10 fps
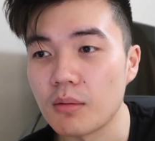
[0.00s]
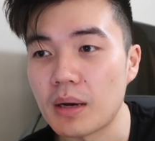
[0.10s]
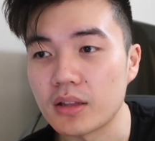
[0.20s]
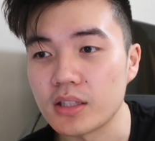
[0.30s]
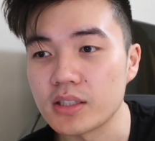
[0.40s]

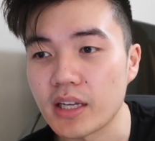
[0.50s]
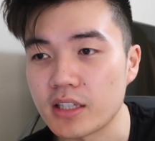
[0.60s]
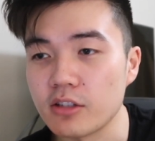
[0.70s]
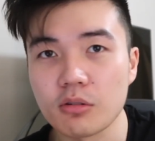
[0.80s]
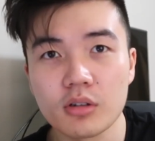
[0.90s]
about these like
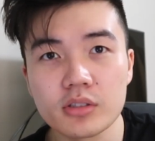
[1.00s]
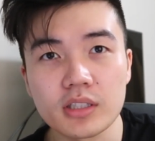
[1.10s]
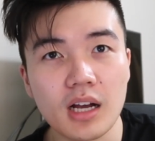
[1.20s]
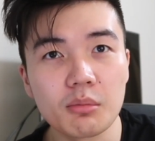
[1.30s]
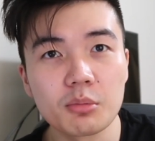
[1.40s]
heroes in
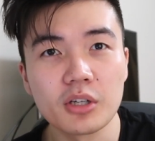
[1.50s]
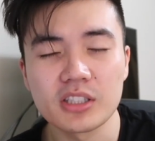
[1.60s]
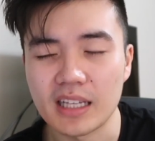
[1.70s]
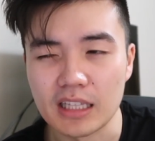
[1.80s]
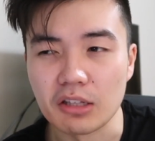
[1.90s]
comic books,
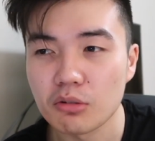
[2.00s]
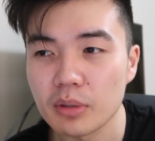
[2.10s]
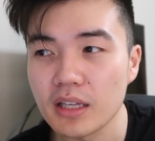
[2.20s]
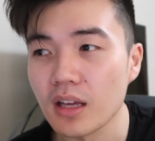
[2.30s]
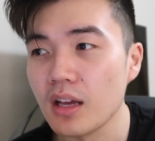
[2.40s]
like a little
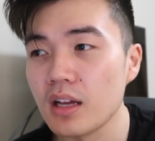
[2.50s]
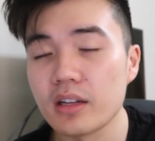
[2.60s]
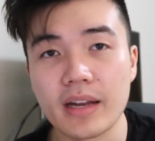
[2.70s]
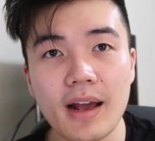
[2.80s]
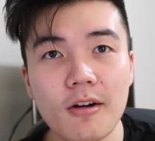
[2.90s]
bit.
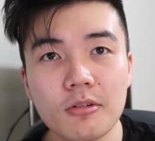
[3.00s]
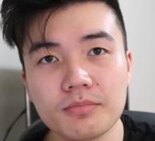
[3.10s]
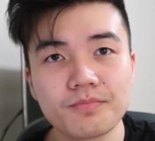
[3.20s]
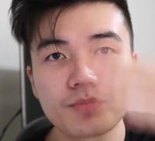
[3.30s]
Now,